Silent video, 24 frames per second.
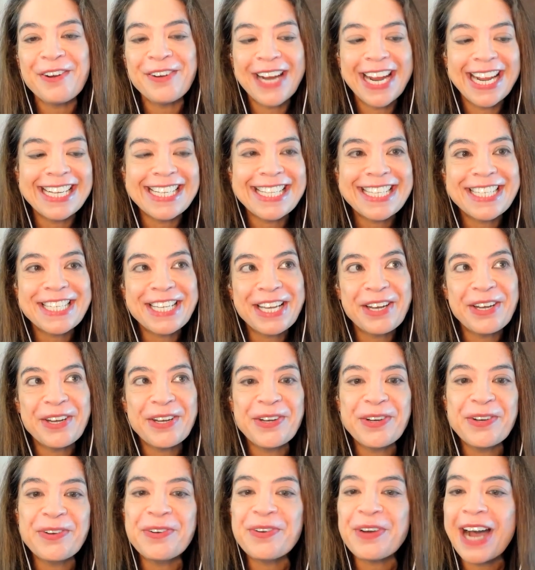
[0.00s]
right,
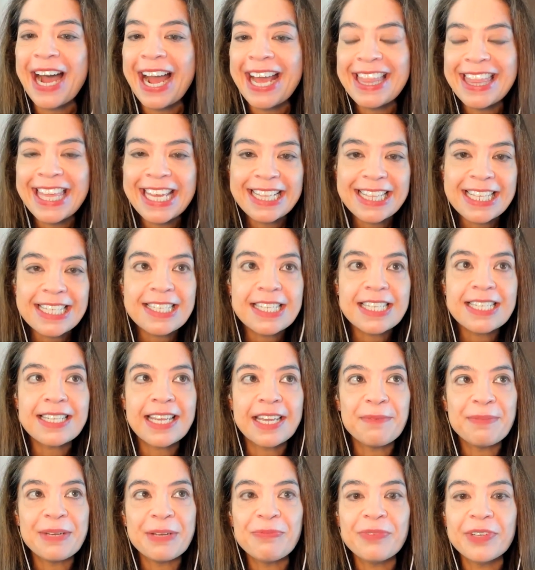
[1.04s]
so I think this is
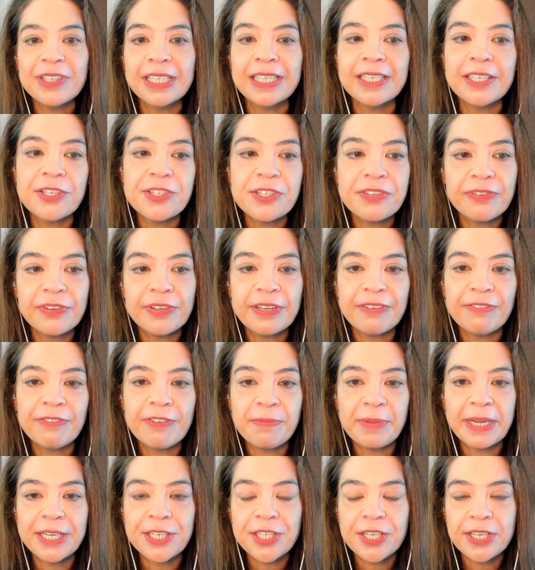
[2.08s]
going to be really useful
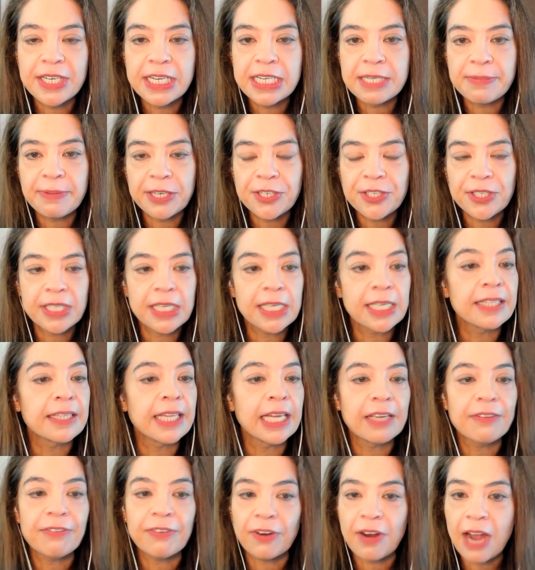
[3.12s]
information, especially
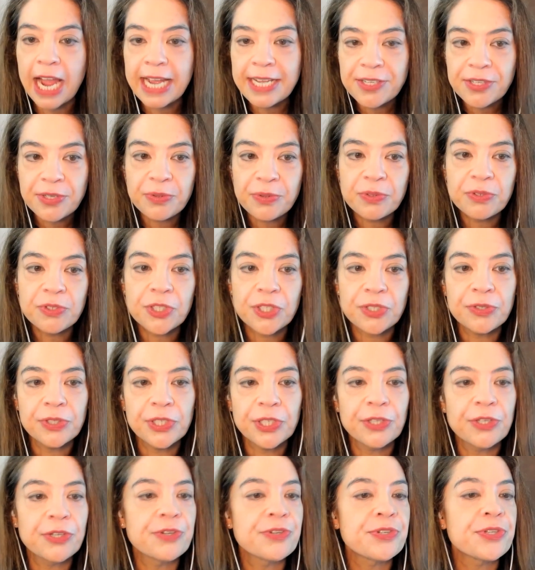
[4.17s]
like for high school
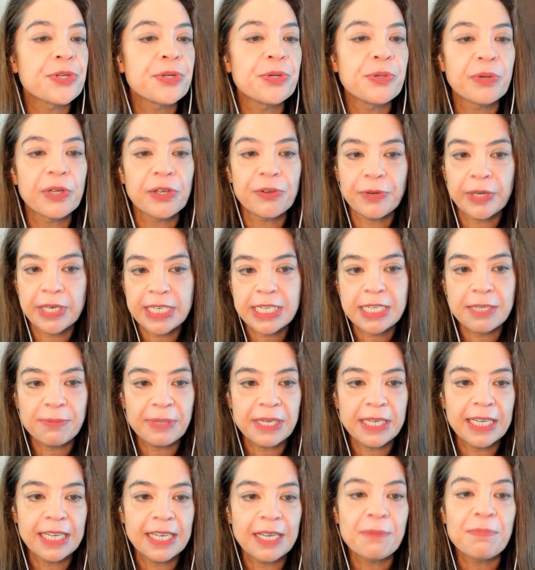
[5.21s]
juniors who are going to
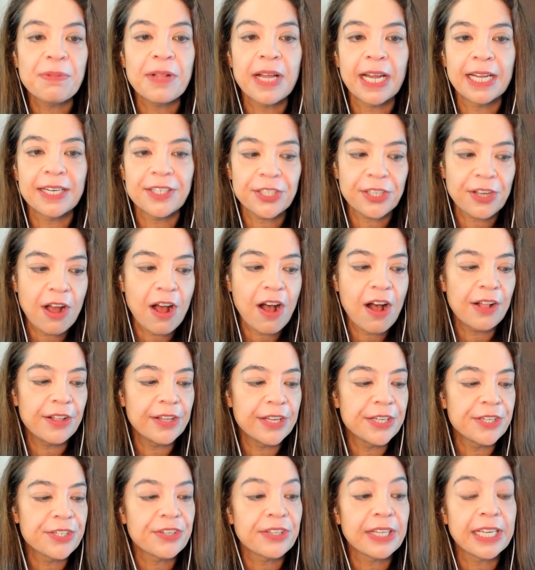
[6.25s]
be applying to
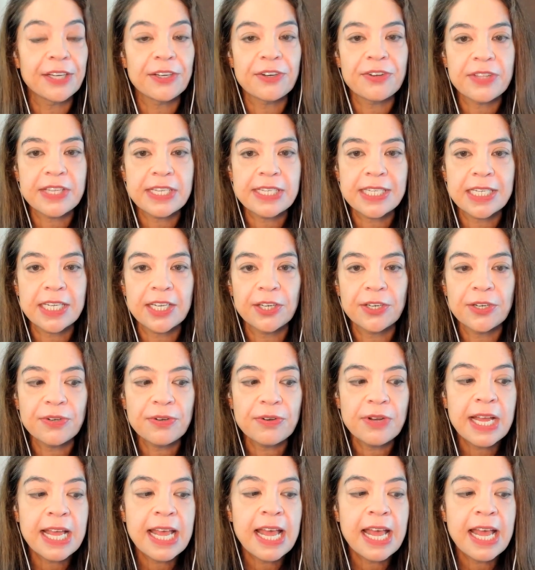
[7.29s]
college later this year.